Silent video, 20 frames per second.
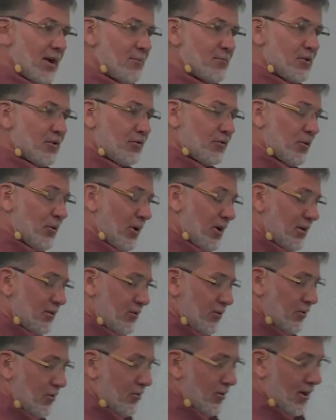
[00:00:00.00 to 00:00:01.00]
I'm just going
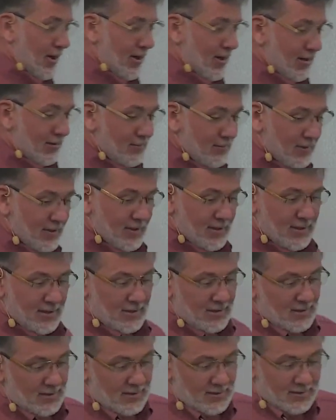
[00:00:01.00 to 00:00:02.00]
to uh,
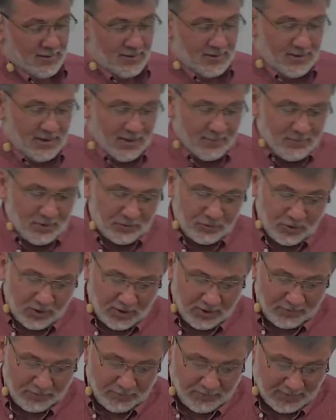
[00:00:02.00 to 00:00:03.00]
I'm just
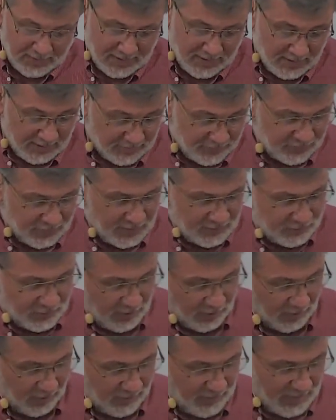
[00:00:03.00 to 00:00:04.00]
going to, and it says
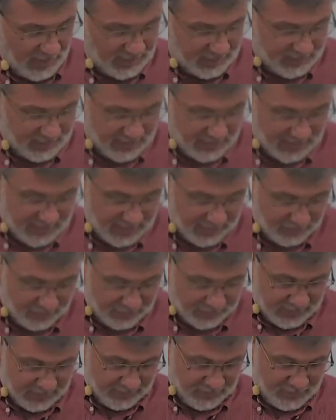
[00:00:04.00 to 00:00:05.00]
here that uh,
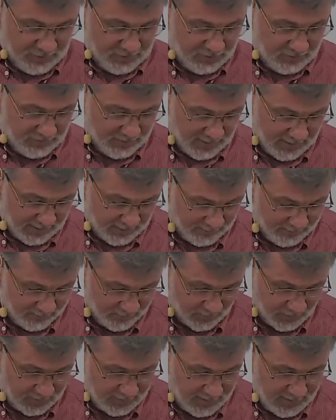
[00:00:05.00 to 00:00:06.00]
if, if you, um,
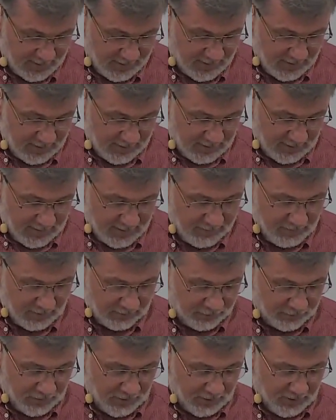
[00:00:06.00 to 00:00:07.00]
even
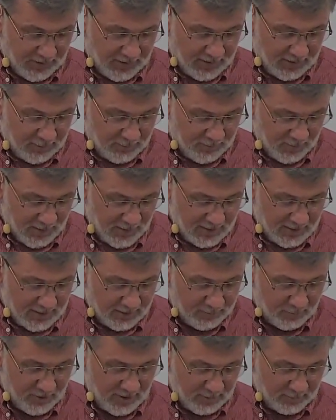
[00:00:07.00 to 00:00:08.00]
as Sarah obeyed
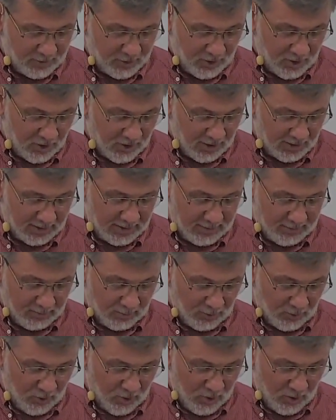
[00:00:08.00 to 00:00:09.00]
Abraham, calling him
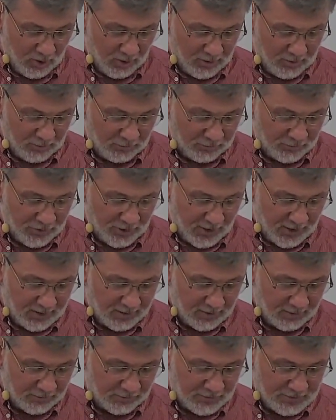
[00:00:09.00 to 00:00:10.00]
Lord, whose
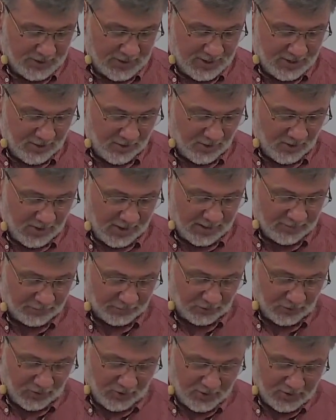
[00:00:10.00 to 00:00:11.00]
daughters ye are, as
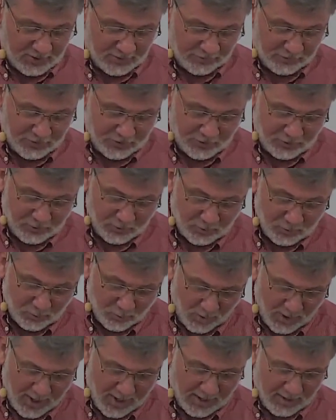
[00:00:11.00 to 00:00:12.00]
long as ye do
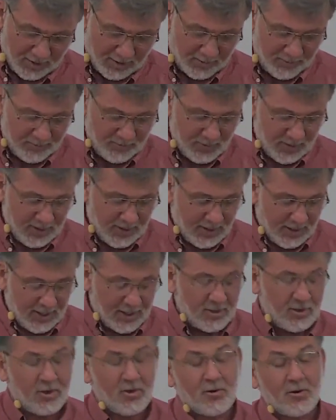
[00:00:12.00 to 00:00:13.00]
well
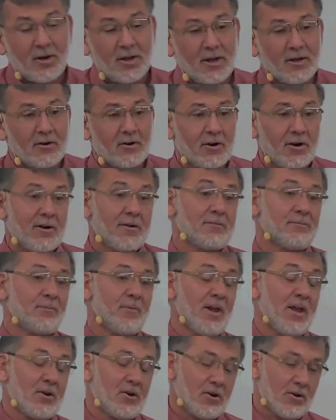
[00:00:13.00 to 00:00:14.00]
and are, and are,
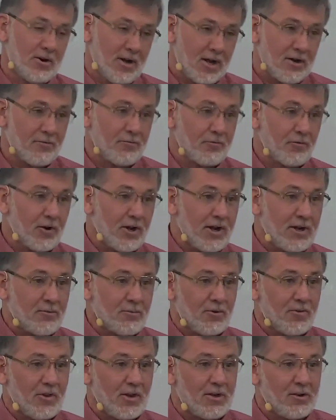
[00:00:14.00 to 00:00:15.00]
and are not
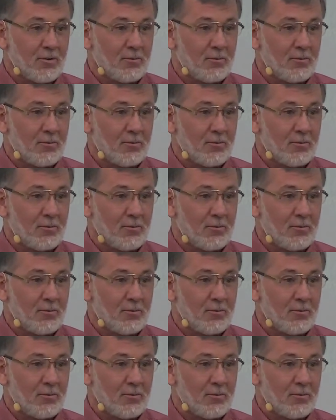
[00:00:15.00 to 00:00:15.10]
afraid with any